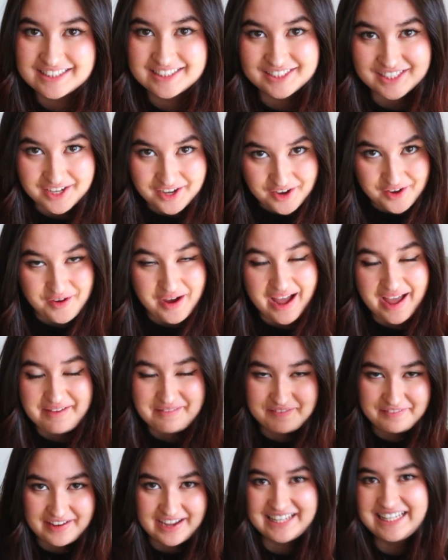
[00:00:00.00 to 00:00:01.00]
So
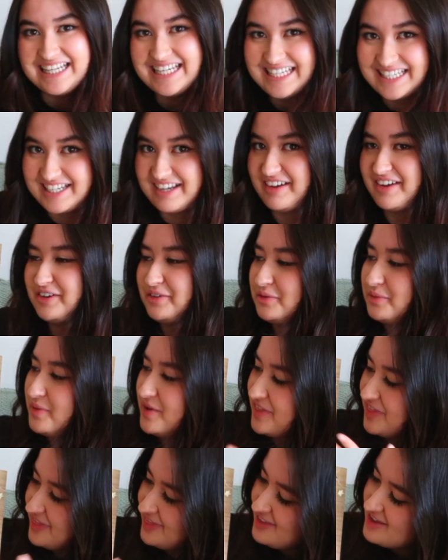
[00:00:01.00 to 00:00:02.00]
I'm finally done
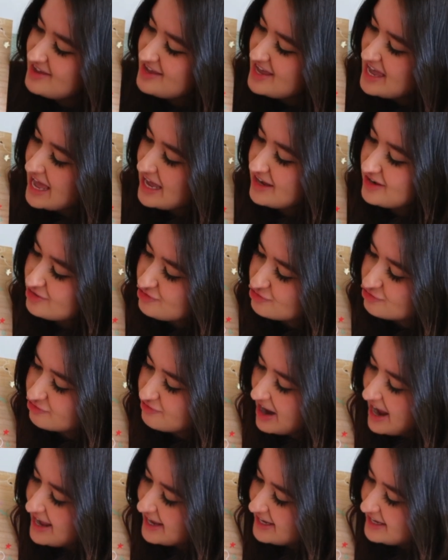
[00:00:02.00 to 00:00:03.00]
with the
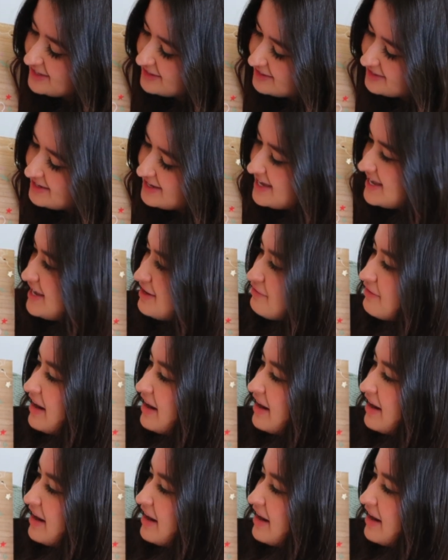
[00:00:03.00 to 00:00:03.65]
dragon key